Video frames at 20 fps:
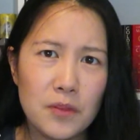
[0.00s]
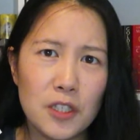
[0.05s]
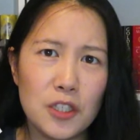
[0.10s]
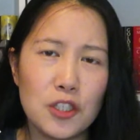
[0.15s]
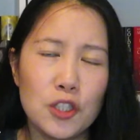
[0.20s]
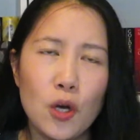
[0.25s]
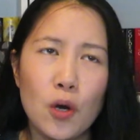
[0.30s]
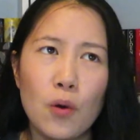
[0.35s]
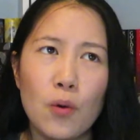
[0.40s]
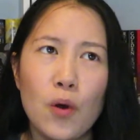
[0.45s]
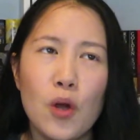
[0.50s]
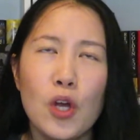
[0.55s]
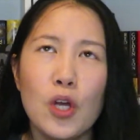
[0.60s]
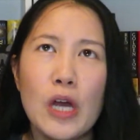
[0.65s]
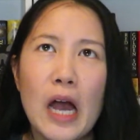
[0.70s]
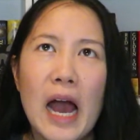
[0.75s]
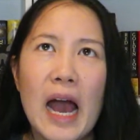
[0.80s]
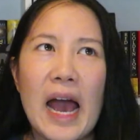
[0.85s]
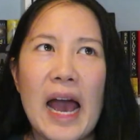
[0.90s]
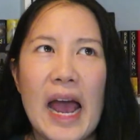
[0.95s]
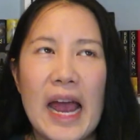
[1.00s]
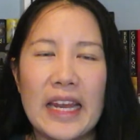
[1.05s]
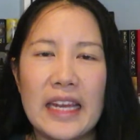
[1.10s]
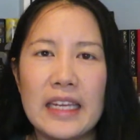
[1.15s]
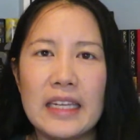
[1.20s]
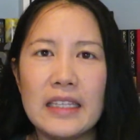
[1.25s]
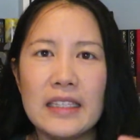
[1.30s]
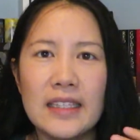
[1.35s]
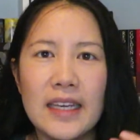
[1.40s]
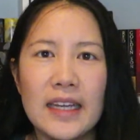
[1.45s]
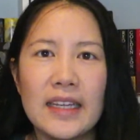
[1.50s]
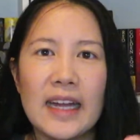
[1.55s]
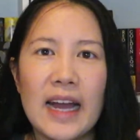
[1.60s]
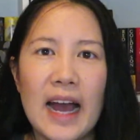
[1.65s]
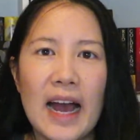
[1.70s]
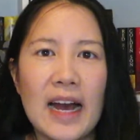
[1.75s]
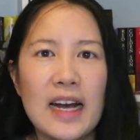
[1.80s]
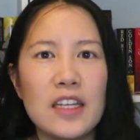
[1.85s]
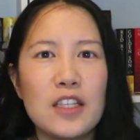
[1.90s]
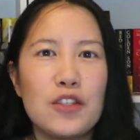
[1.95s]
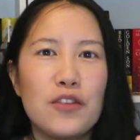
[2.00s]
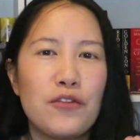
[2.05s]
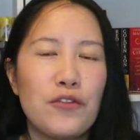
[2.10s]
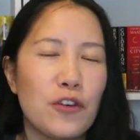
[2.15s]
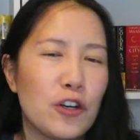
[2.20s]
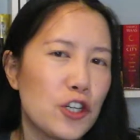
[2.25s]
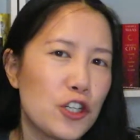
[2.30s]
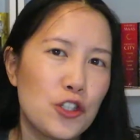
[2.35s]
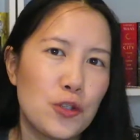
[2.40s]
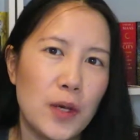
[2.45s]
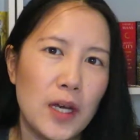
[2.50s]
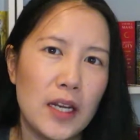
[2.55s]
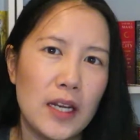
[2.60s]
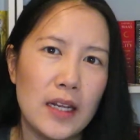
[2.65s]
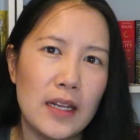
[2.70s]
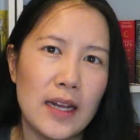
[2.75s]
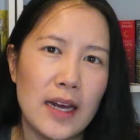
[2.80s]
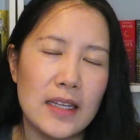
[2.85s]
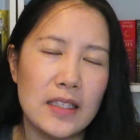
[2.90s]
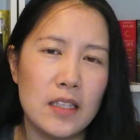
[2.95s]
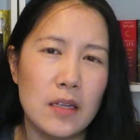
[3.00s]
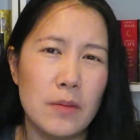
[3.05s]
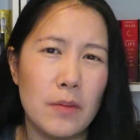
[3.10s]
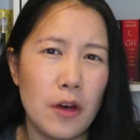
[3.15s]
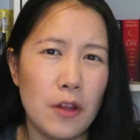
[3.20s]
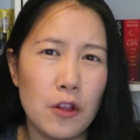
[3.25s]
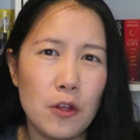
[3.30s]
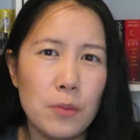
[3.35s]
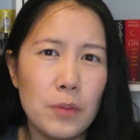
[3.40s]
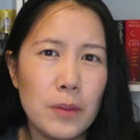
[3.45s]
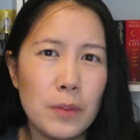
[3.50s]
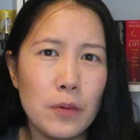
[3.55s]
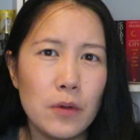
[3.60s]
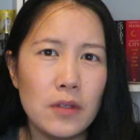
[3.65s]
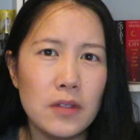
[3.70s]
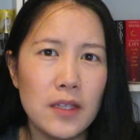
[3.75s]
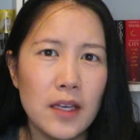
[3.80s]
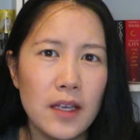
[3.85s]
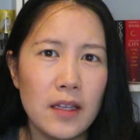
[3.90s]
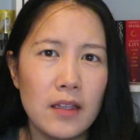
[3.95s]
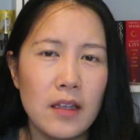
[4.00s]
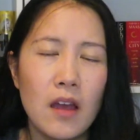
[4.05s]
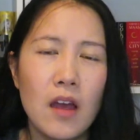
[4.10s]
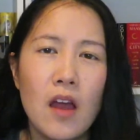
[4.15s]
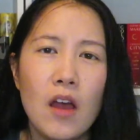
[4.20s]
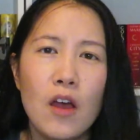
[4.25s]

So I didn't get as frustrated as some other people did